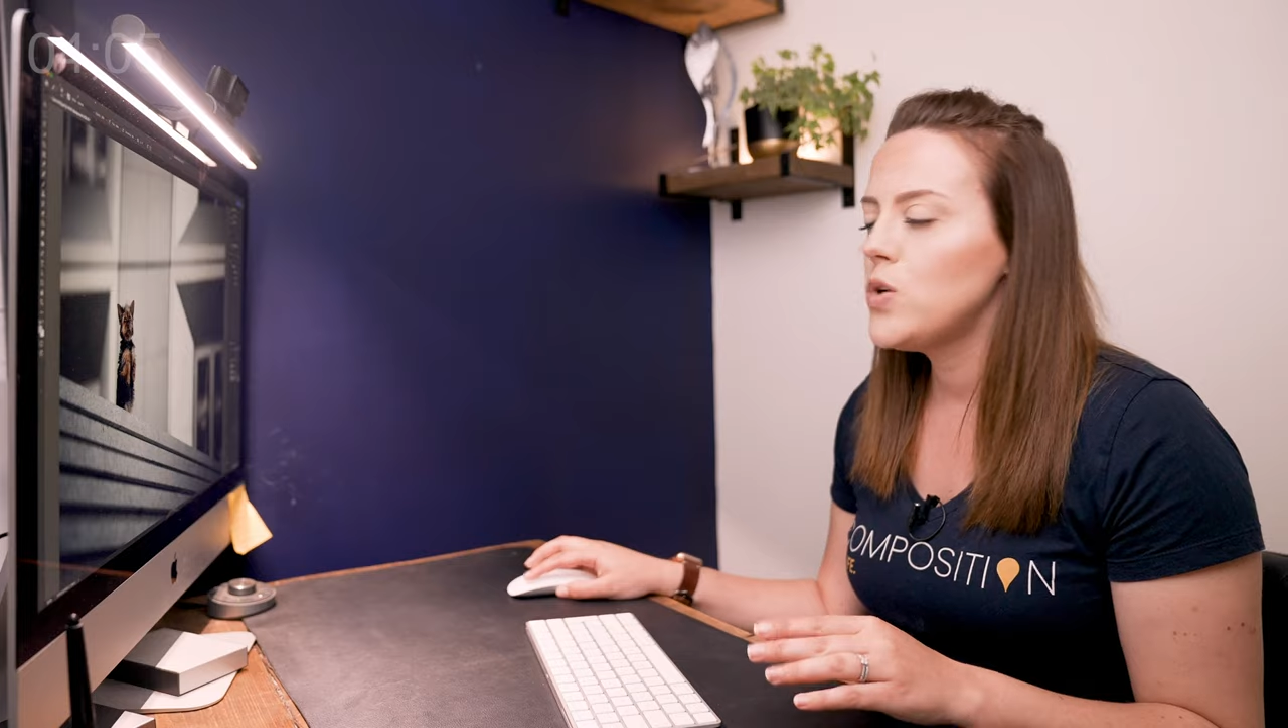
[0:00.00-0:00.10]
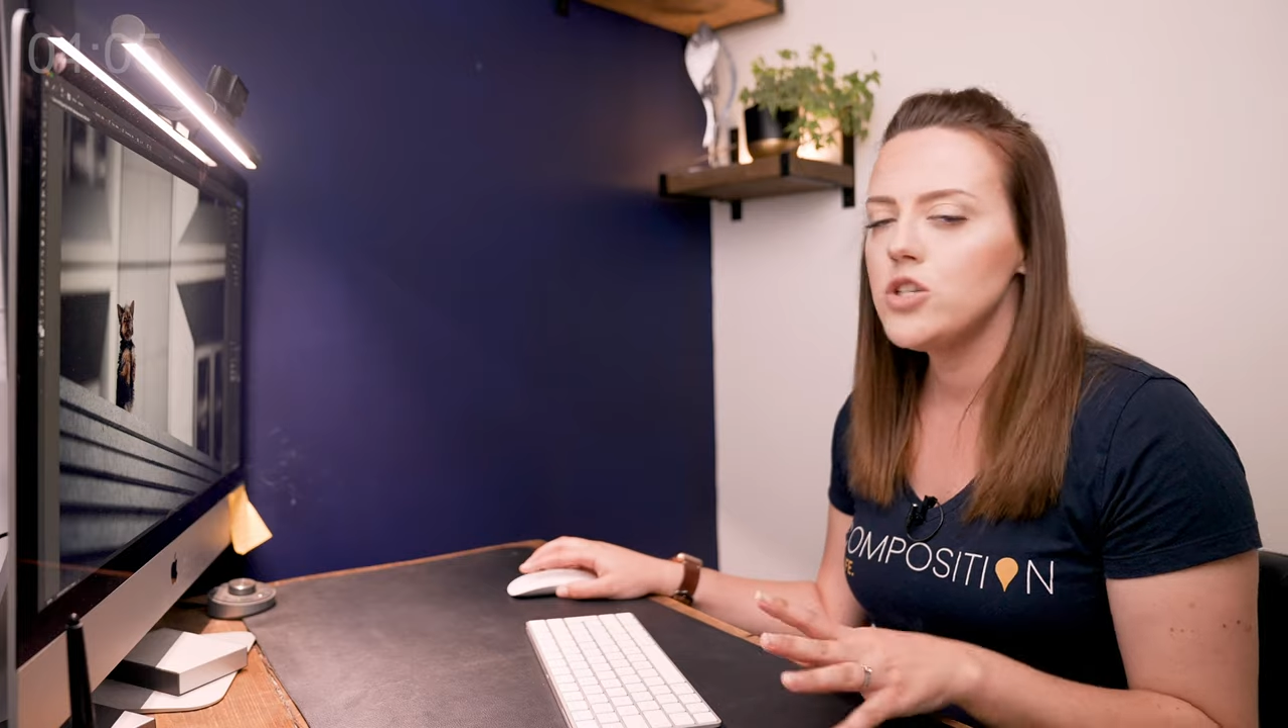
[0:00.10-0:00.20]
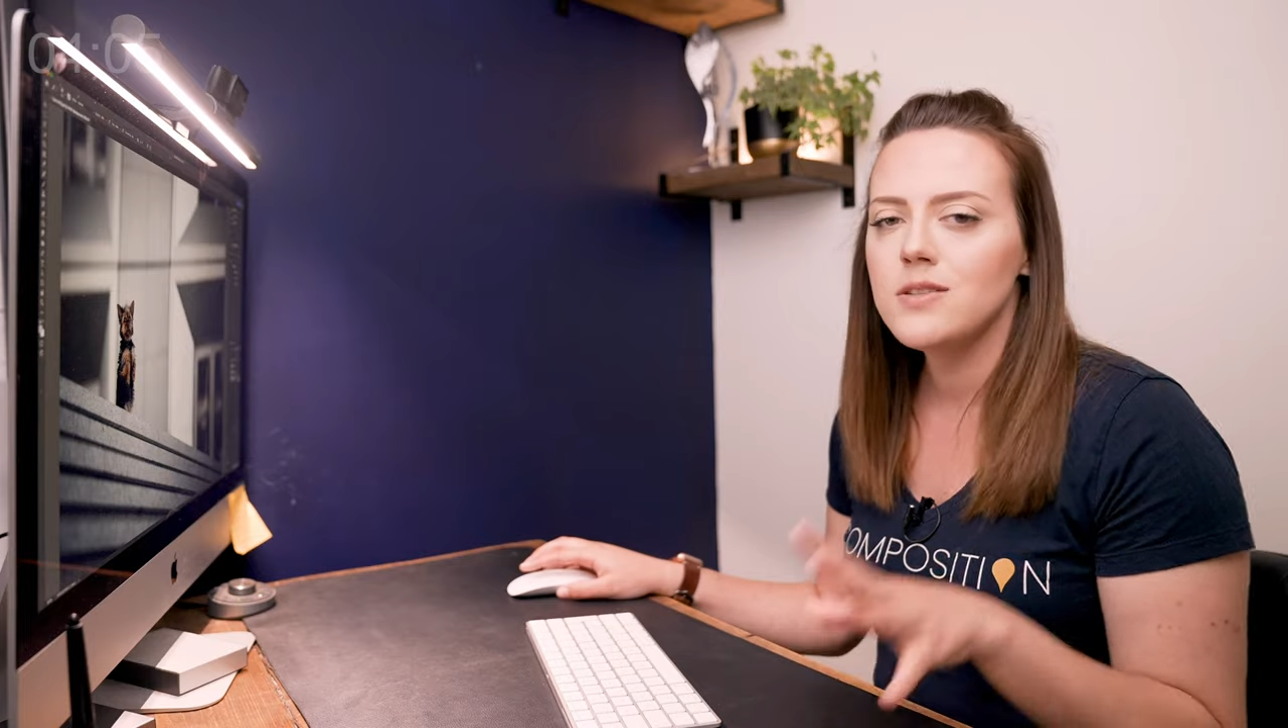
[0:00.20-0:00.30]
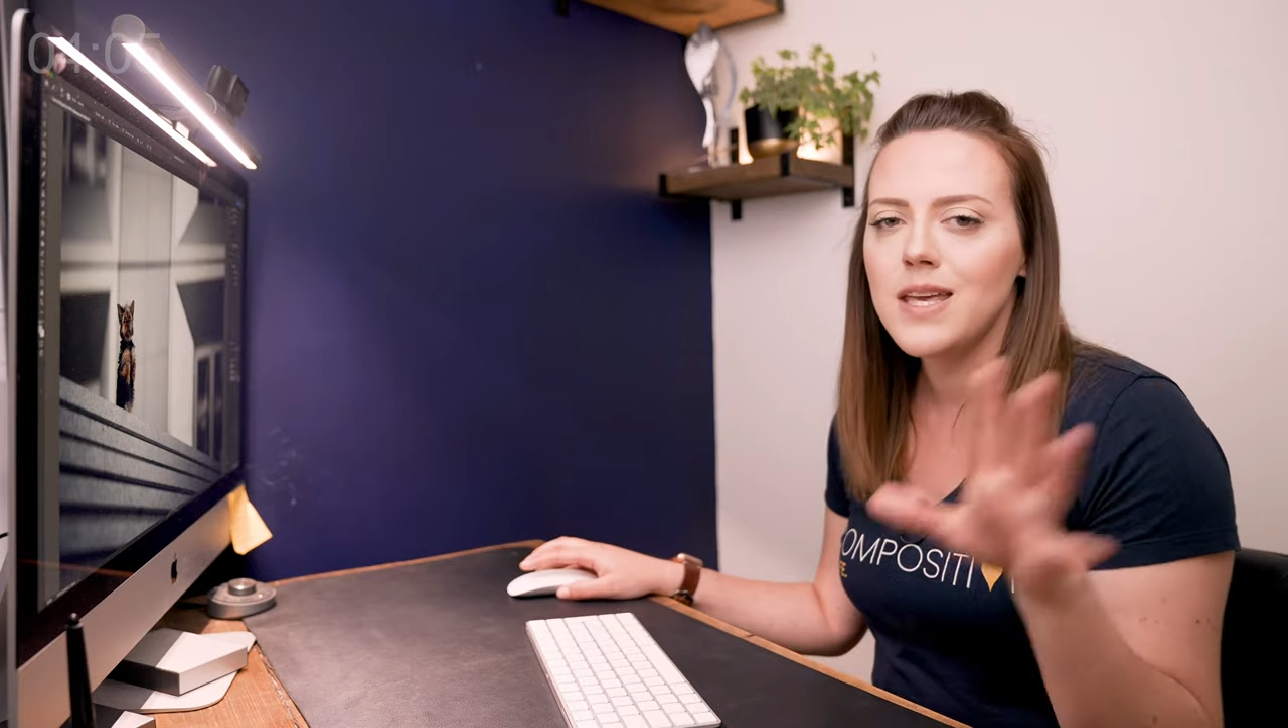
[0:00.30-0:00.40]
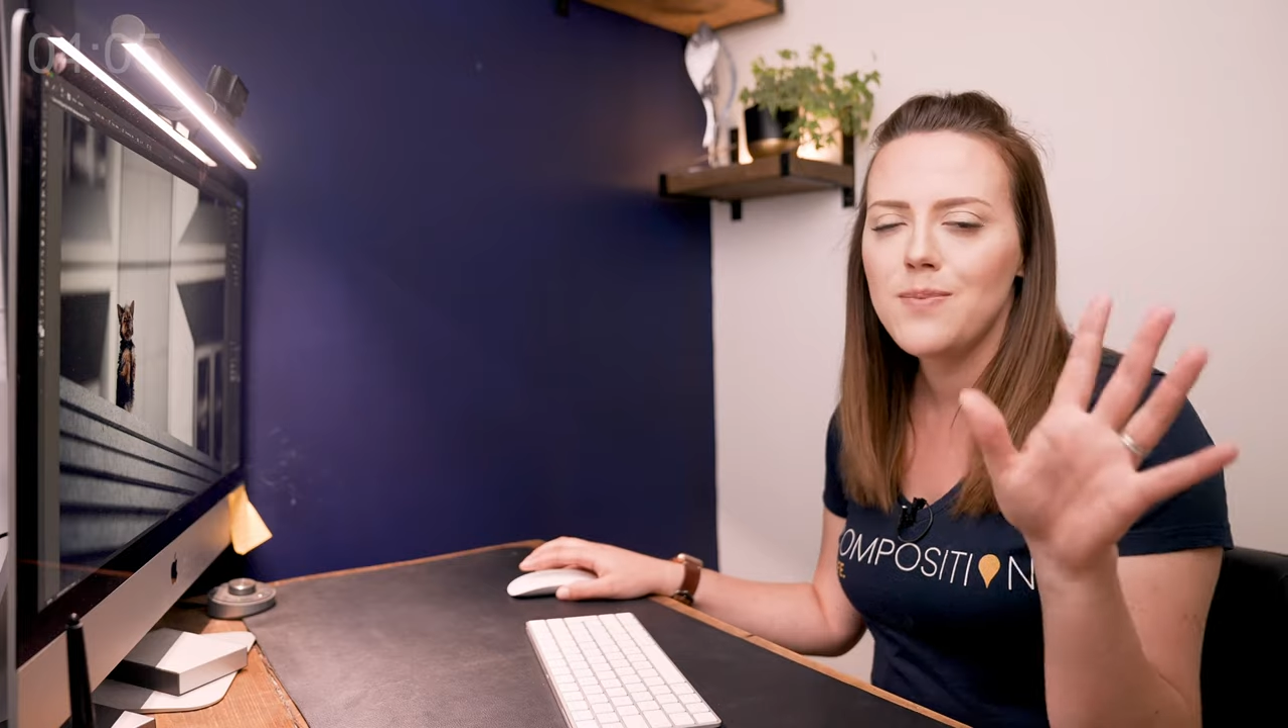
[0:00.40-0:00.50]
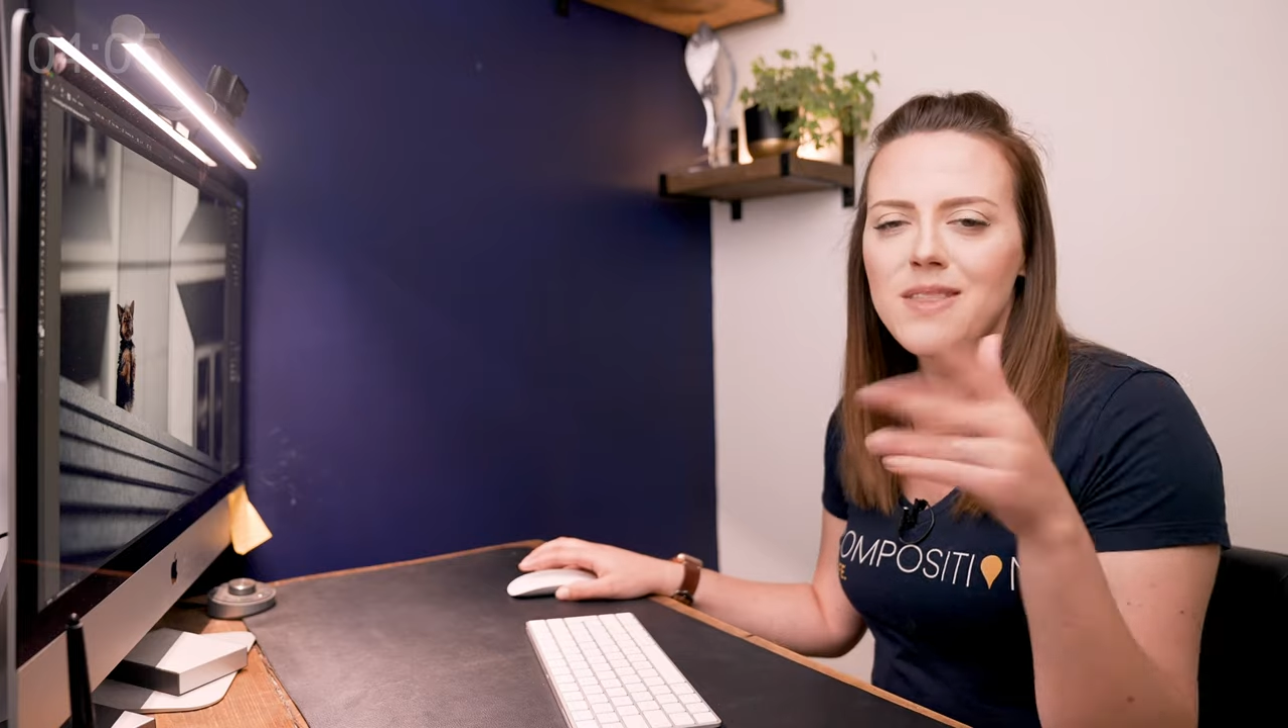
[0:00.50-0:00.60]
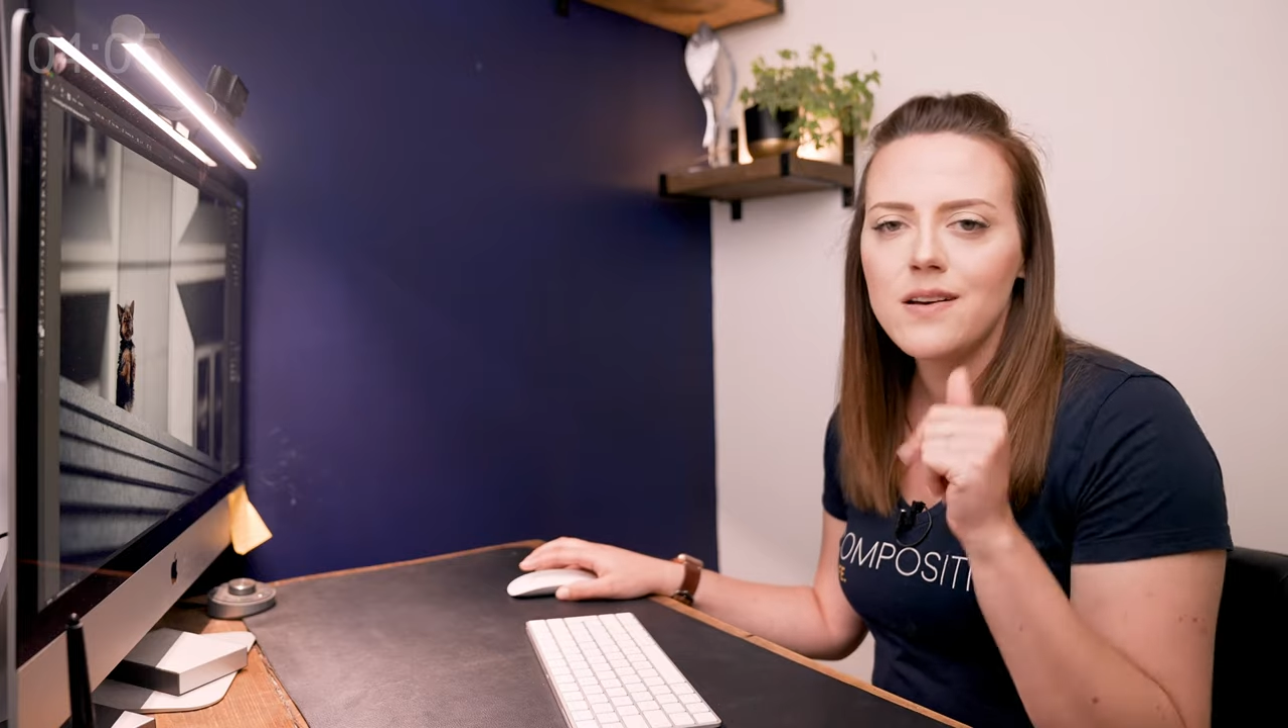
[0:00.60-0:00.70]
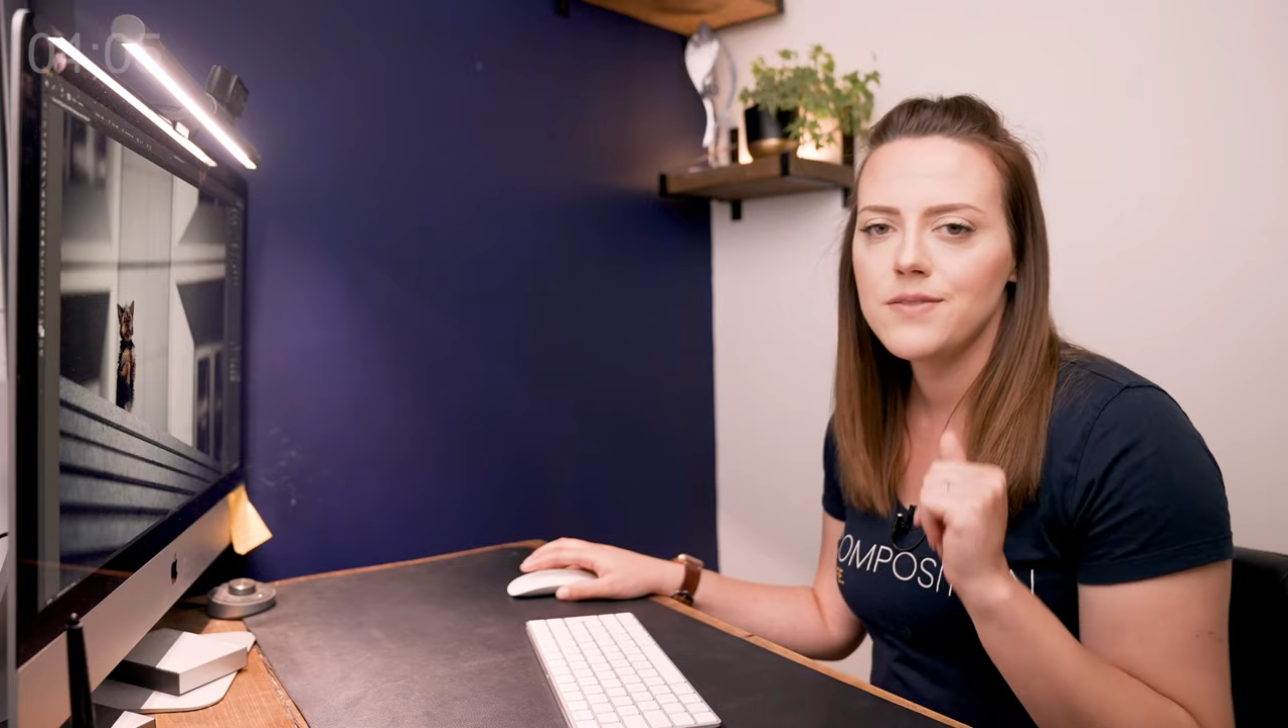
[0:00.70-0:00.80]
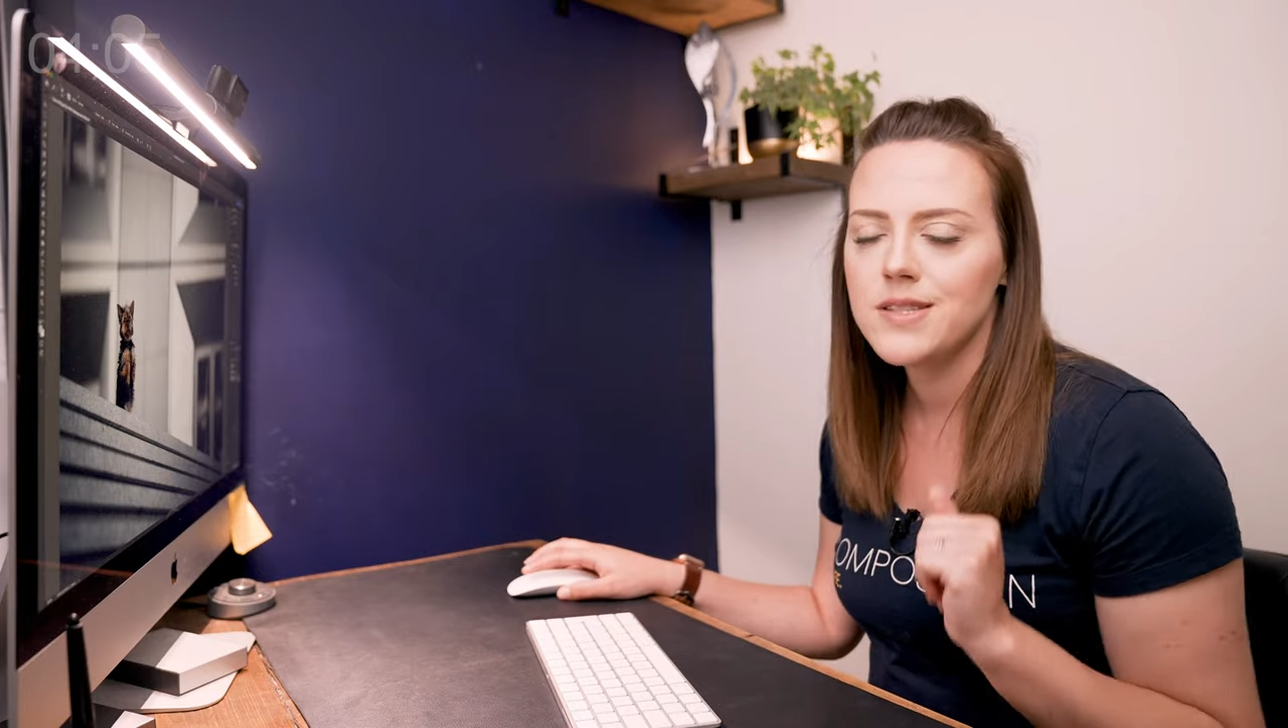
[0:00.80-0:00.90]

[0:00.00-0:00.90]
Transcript: we're just keeping that